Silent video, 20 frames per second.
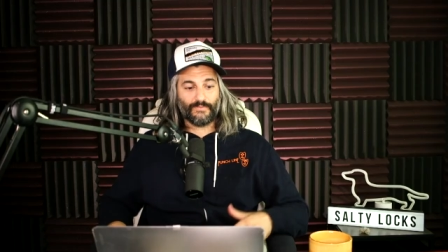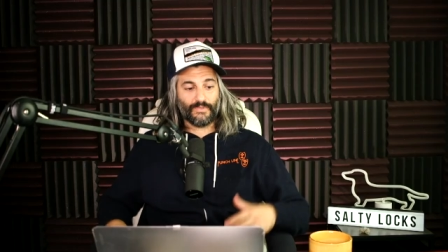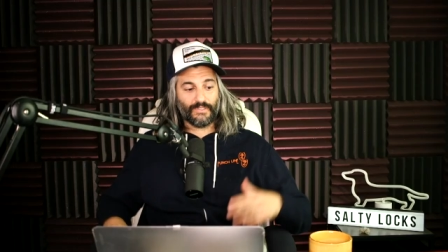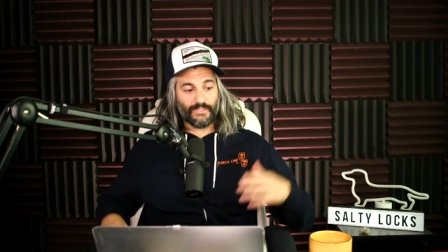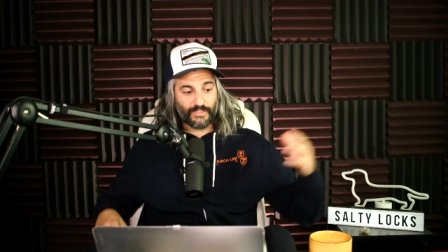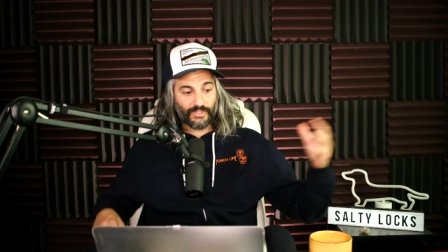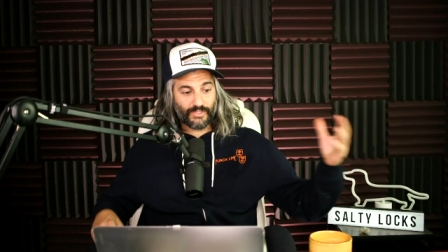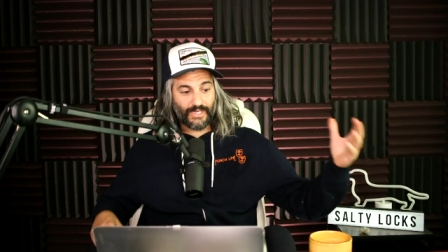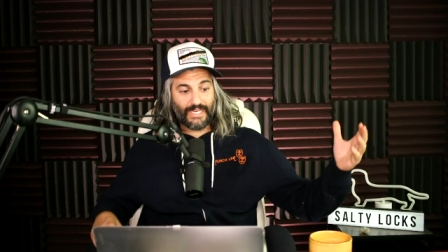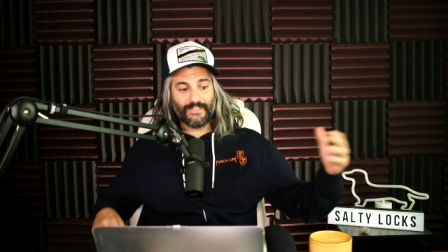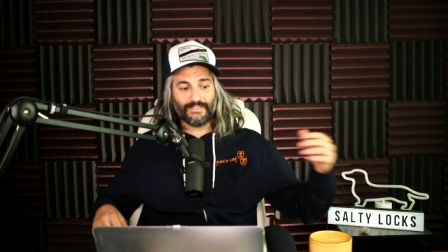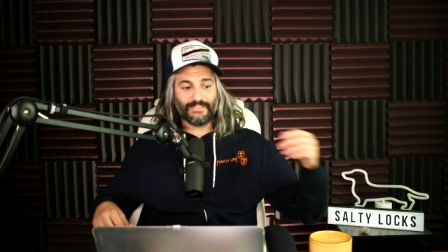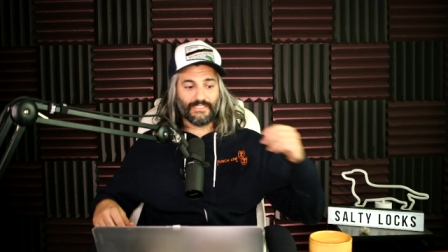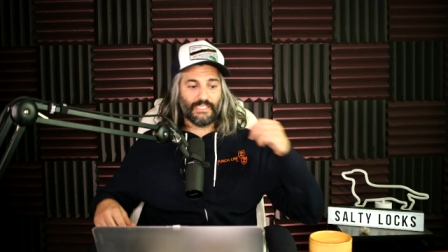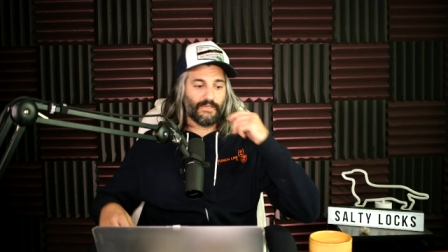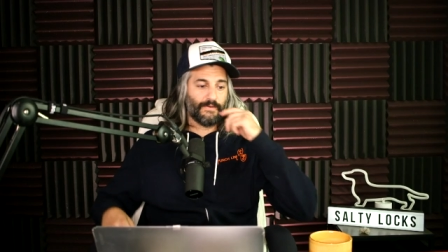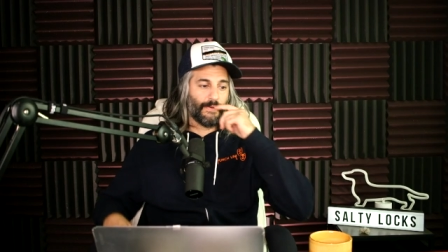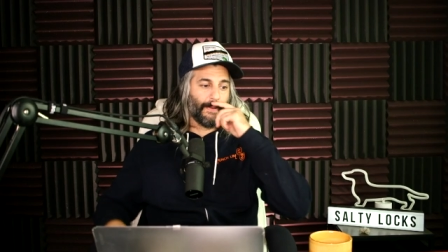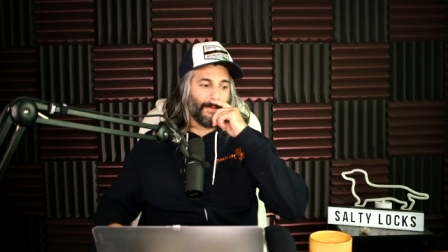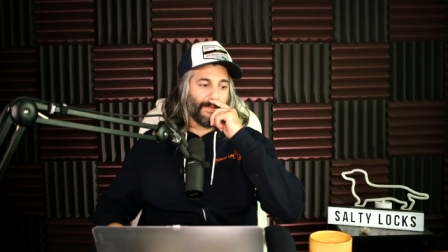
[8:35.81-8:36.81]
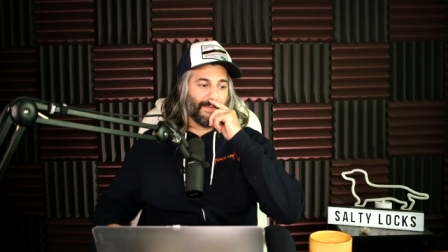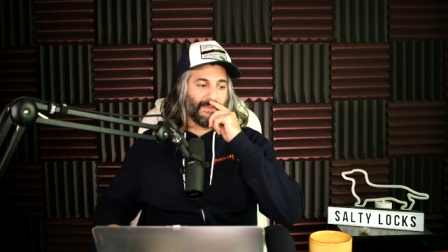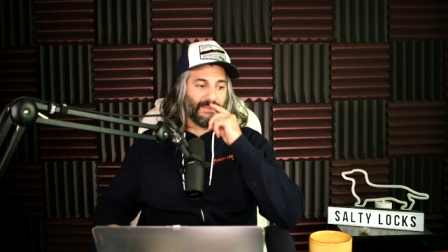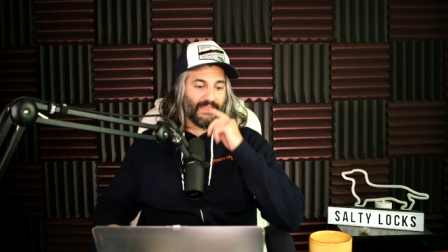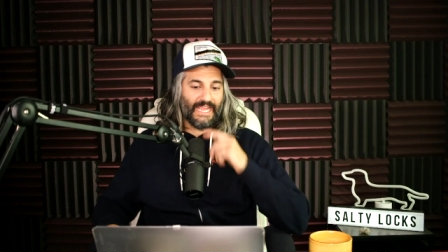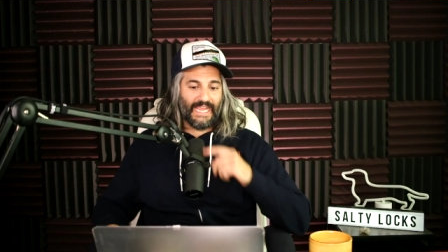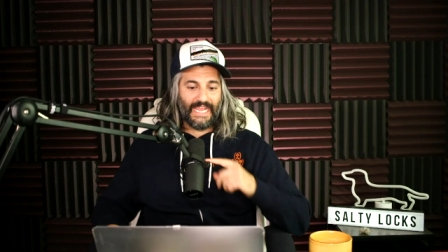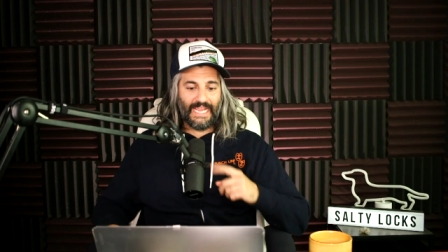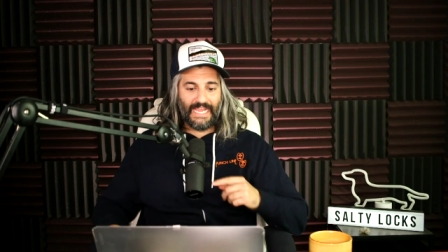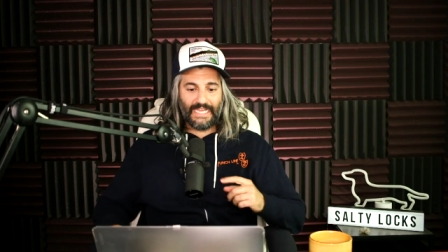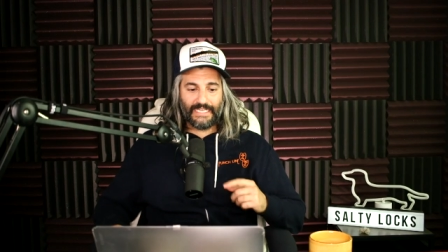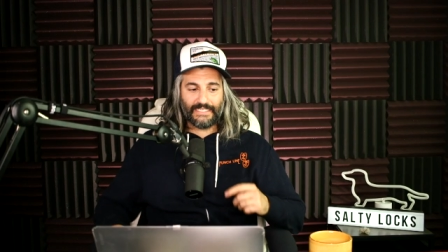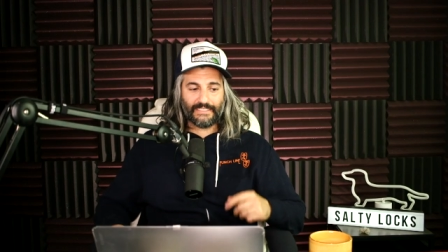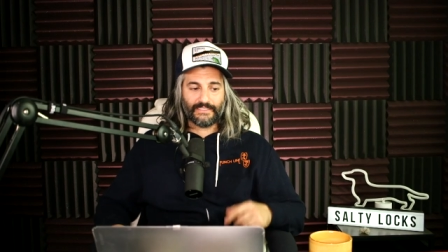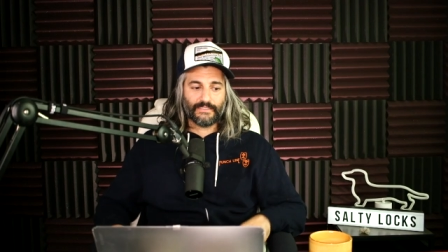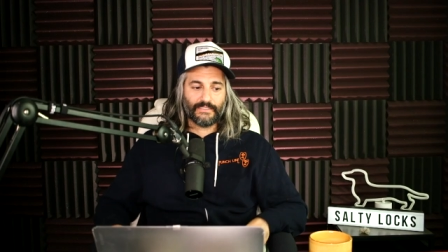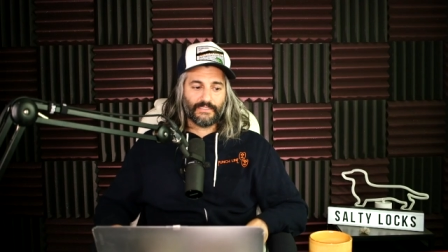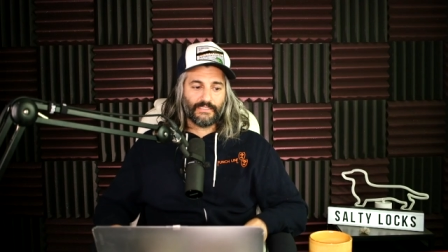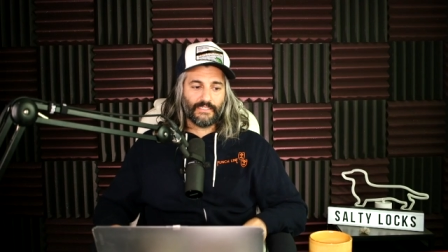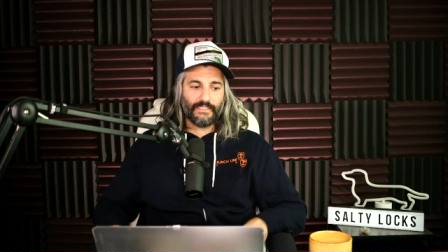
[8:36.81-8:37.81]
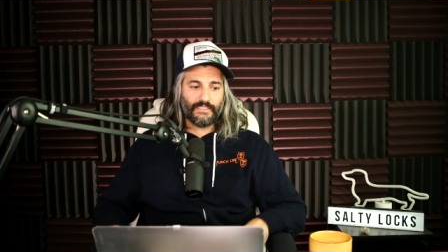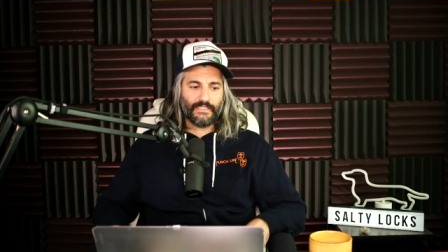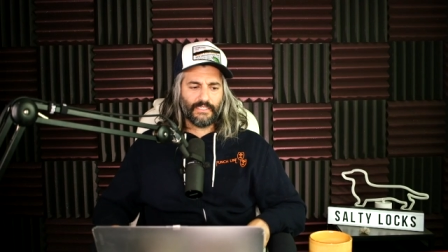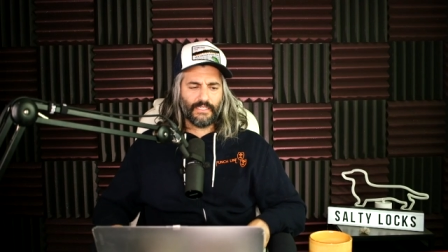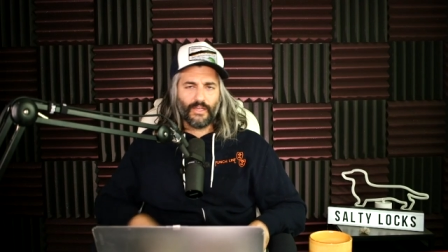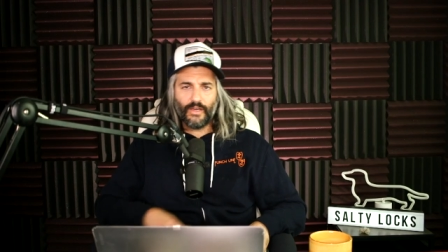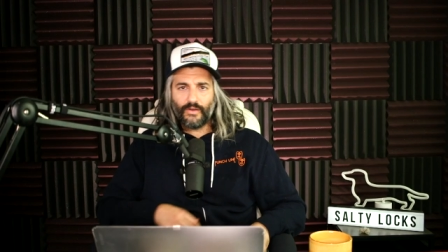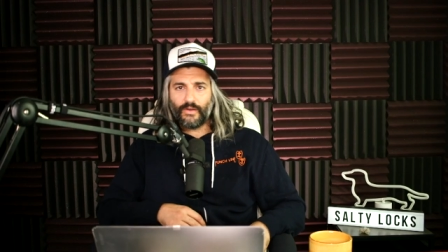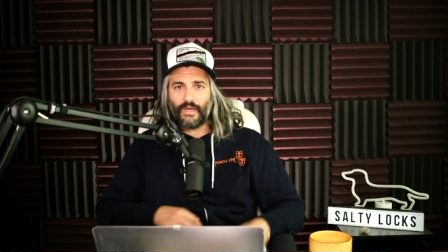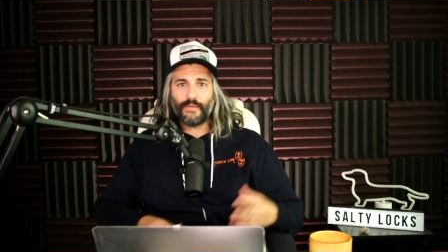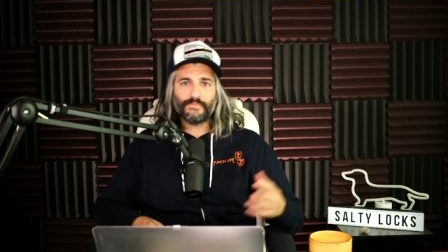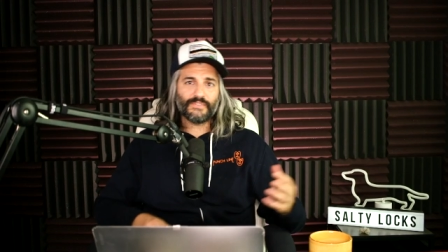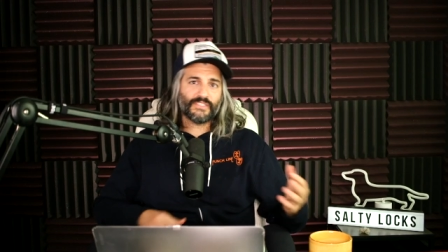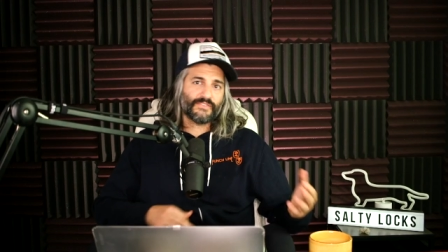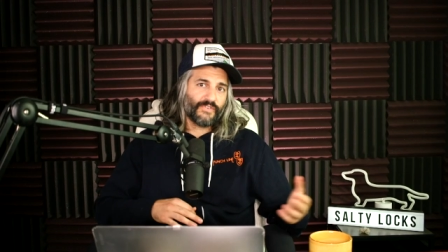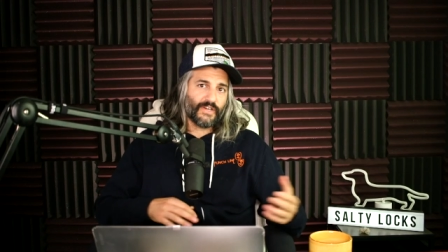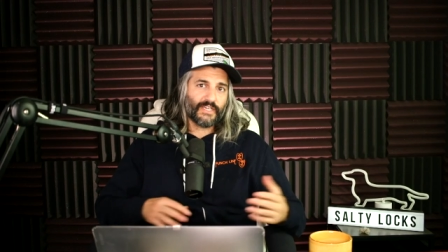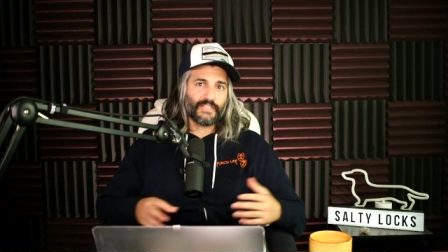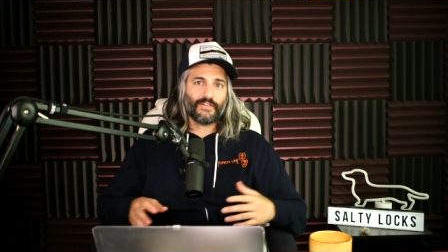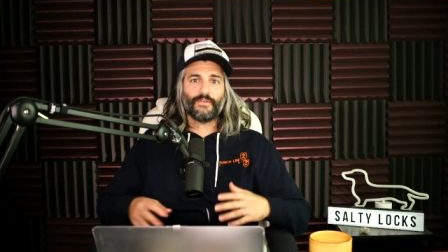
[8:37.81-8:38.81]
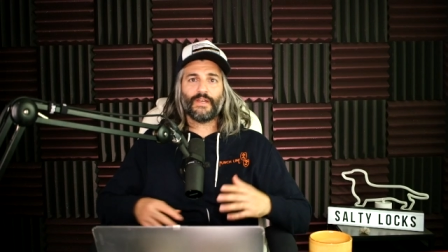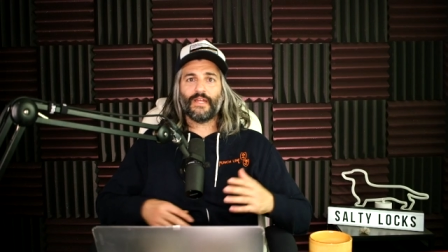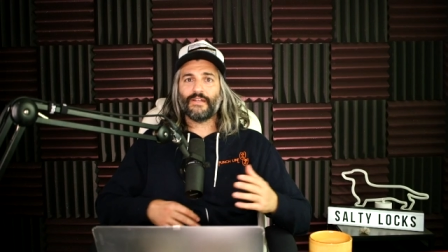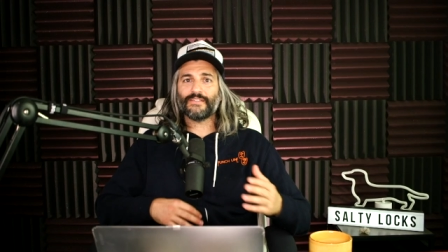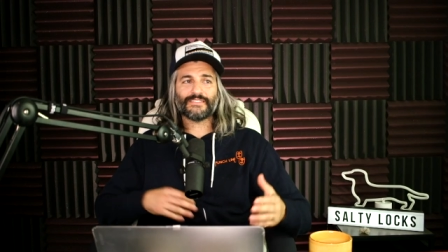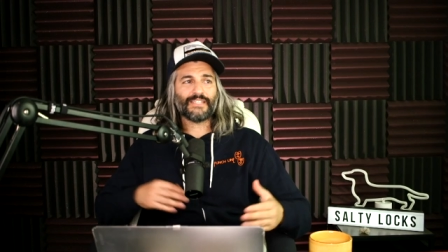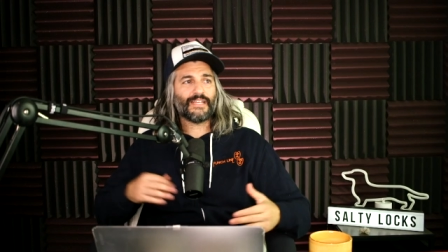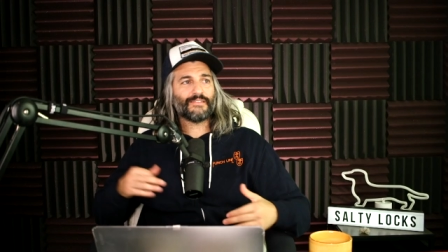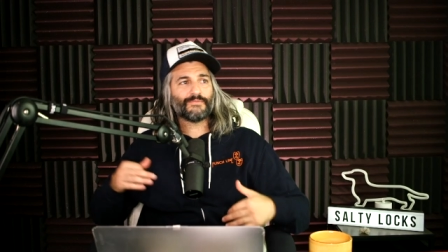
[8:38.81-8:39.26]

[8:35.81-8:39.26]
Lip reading: one of the trainers there. And, I'm just fucking around.